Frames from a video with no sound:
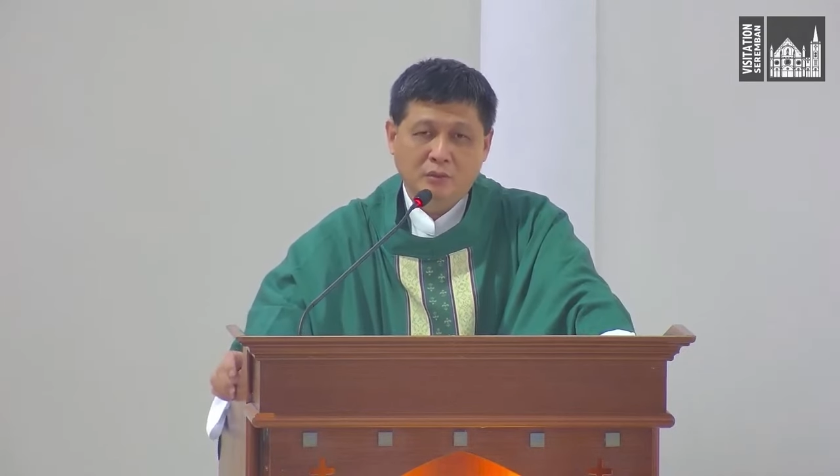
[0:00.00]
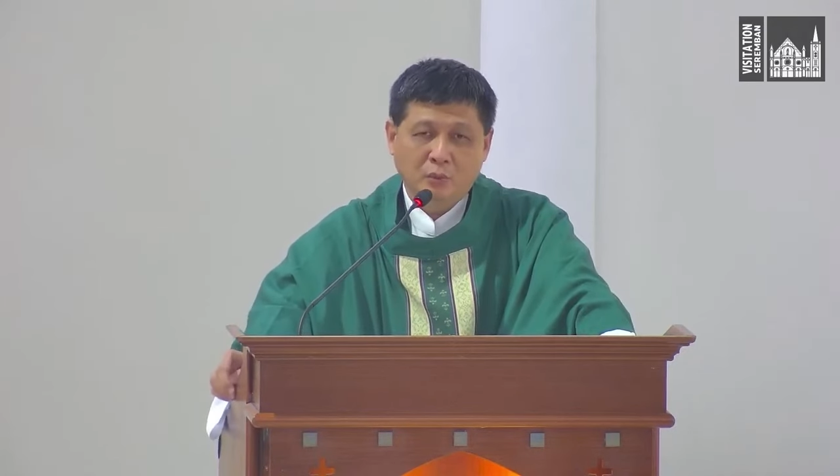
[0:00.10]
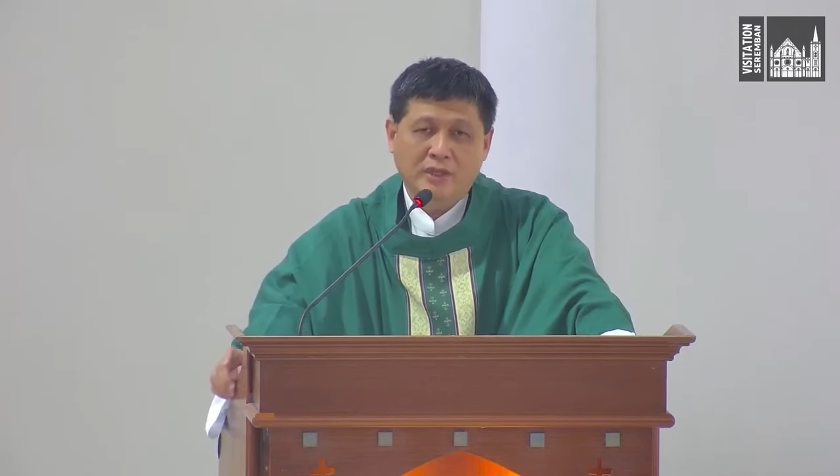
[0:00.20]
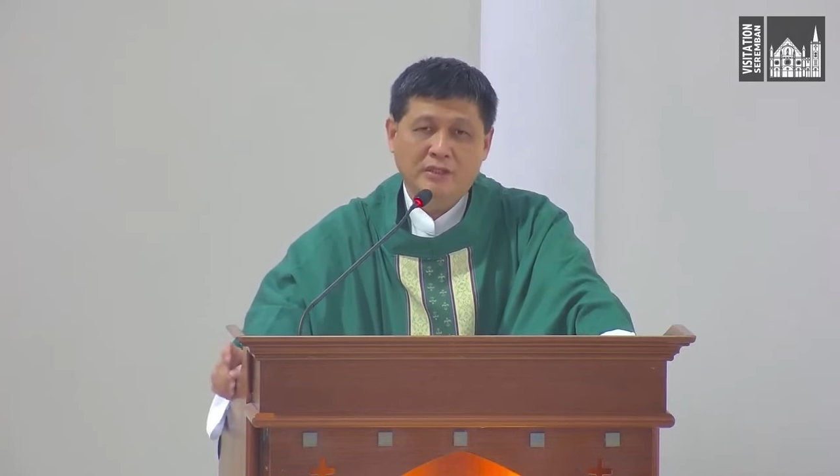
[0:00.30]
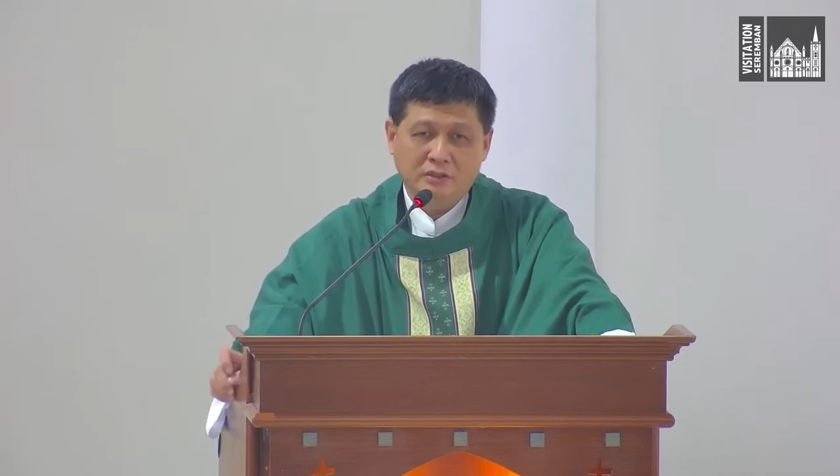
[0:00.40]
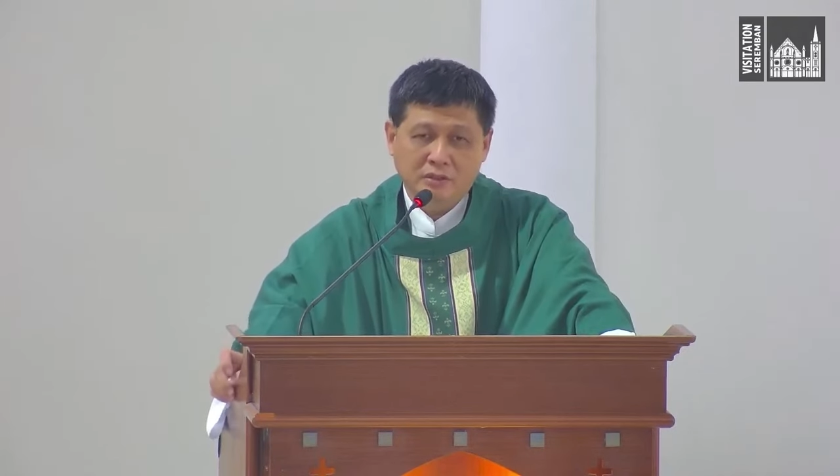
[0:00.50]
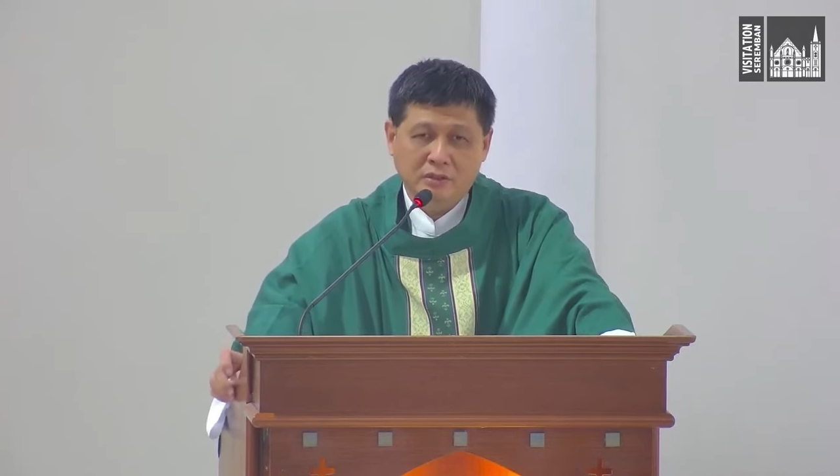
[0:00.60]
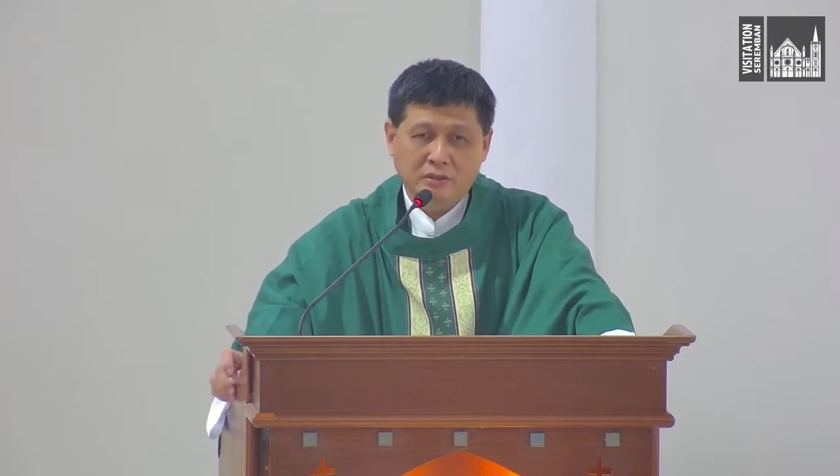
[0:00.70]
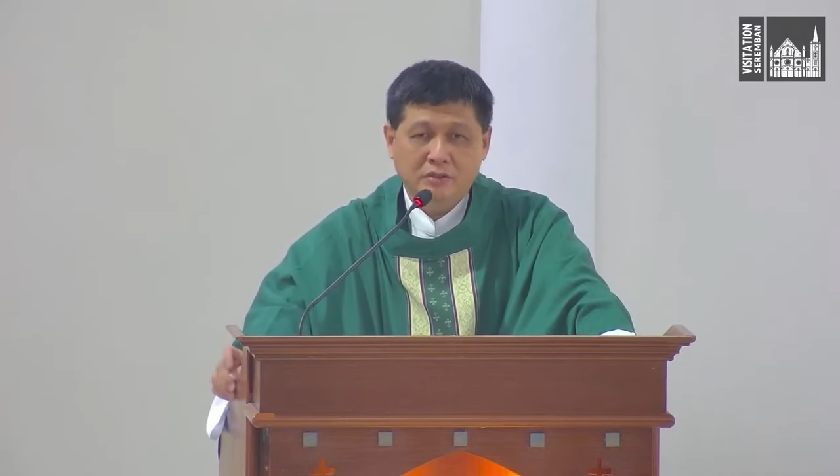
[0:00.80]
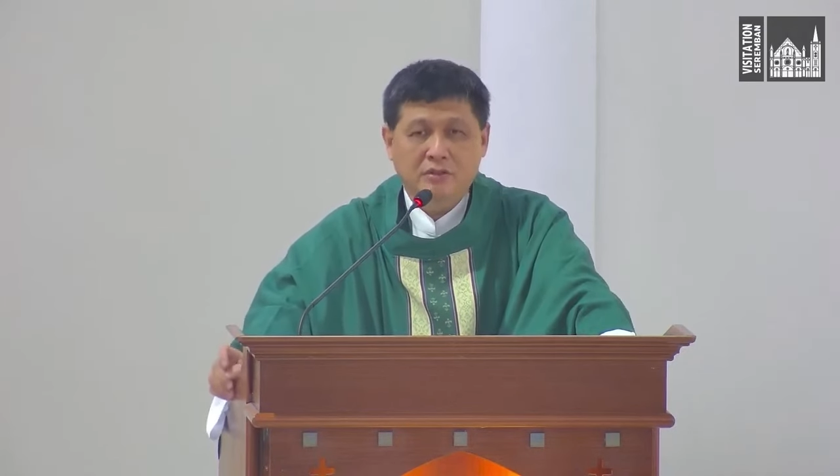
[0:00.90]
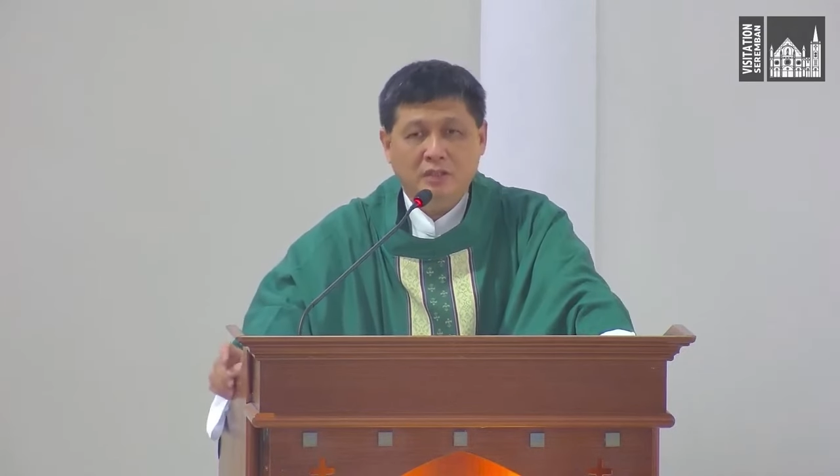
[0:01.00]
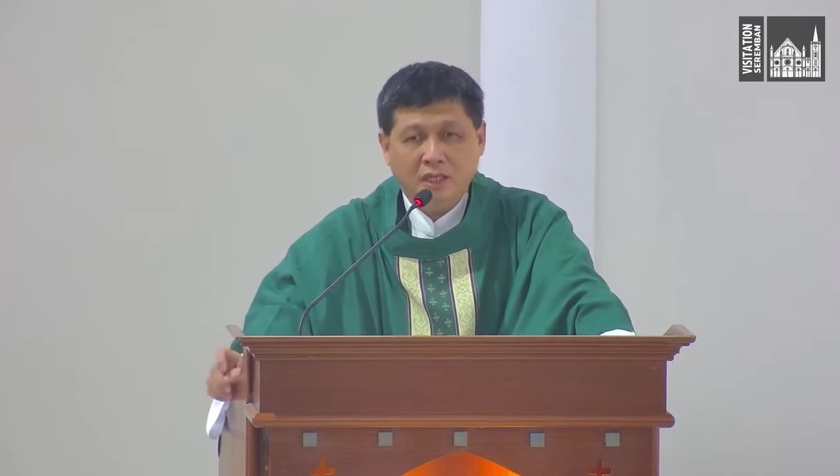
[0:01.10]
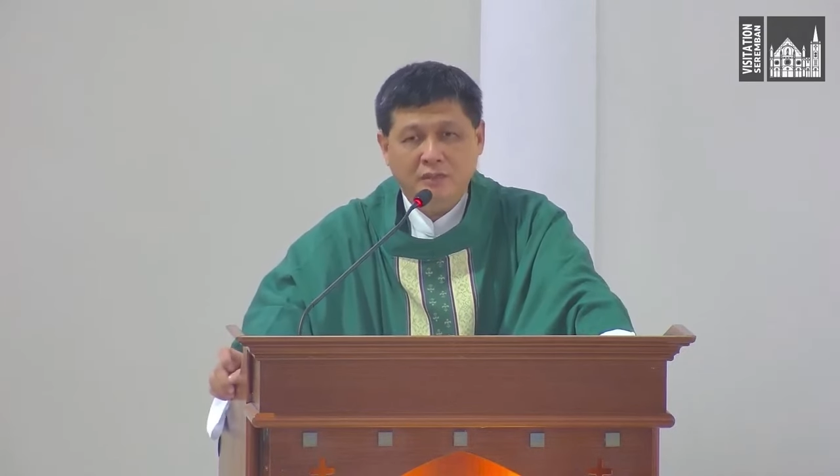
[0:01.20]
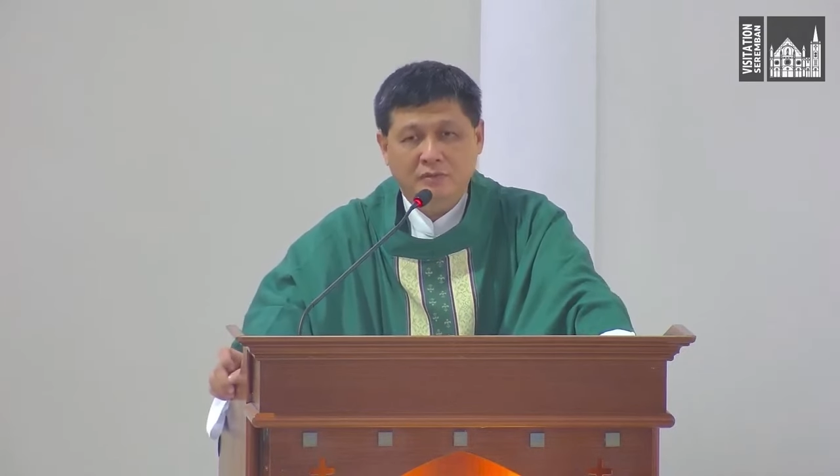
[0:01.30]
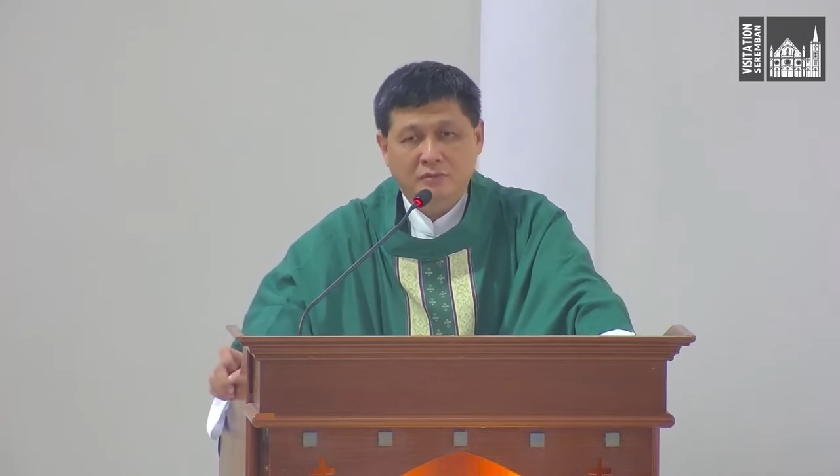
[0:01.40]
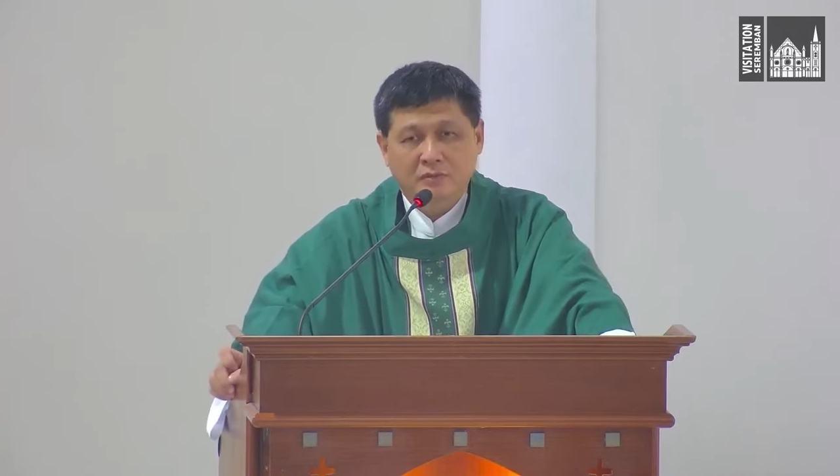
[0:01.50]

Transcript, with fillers: Where is he? He's alive